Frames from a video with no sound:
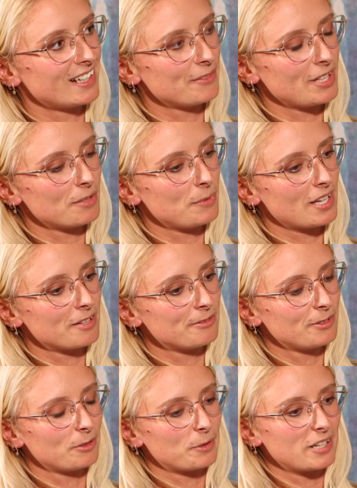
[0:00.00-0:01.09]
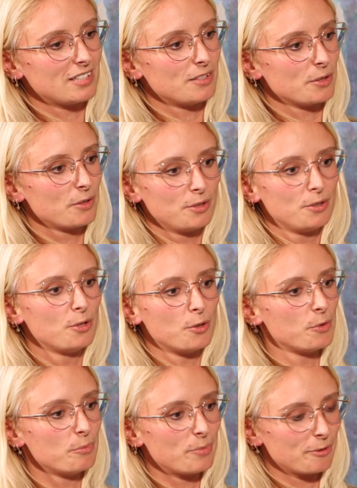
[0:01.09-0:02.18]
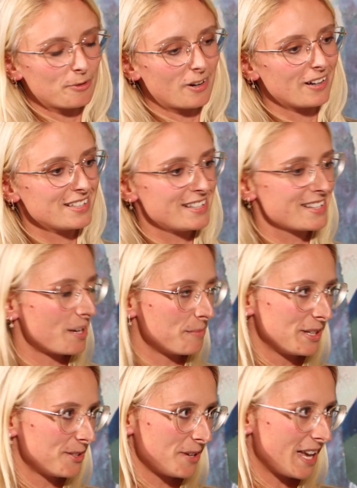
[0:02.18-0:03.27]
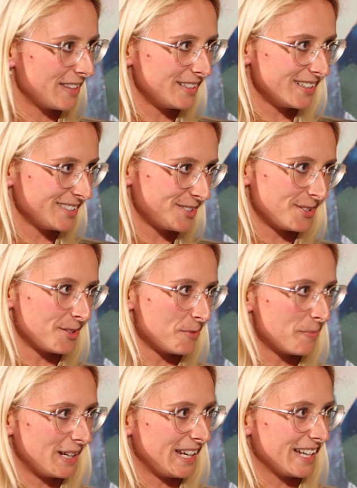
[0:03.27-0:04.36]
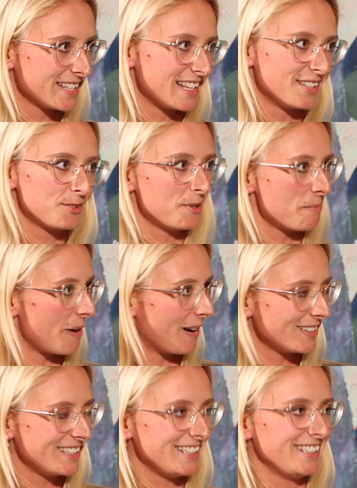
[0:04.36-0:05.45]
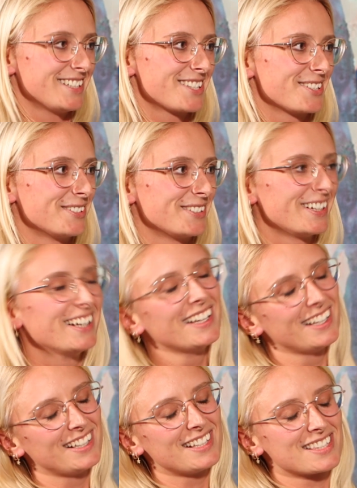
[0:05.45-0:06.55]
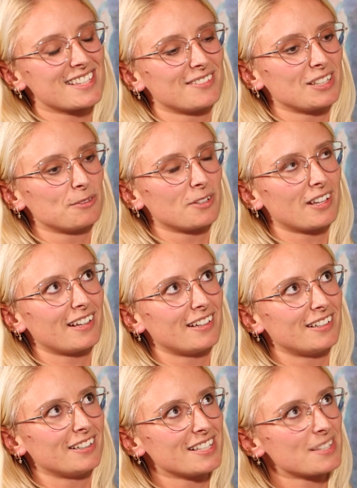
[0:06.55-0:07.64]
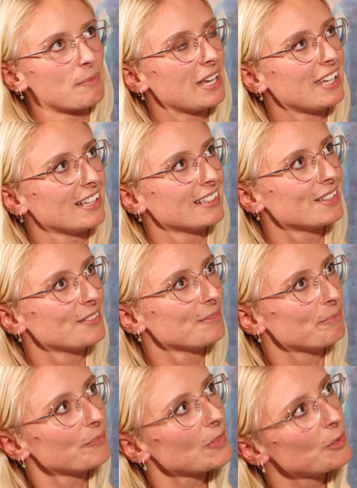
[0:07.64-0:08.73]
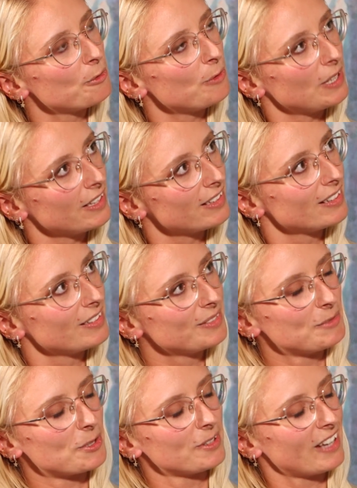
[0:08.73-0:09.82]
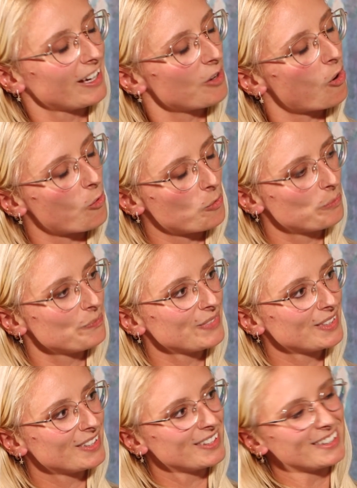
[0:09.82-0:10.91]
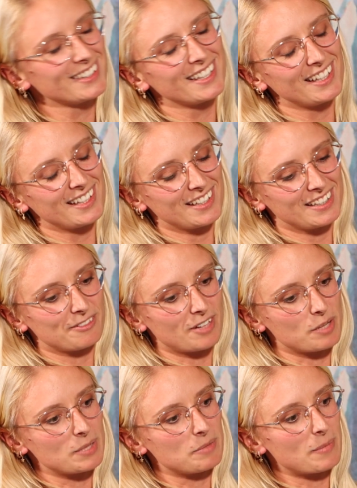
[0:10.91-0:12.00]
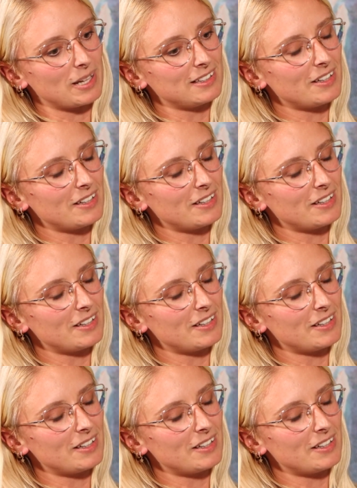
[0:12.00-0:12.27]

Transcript: we have already the group of artists coming together to the openings, then to the parties. So it's something that it's making to feel more like home if I'm in Manila.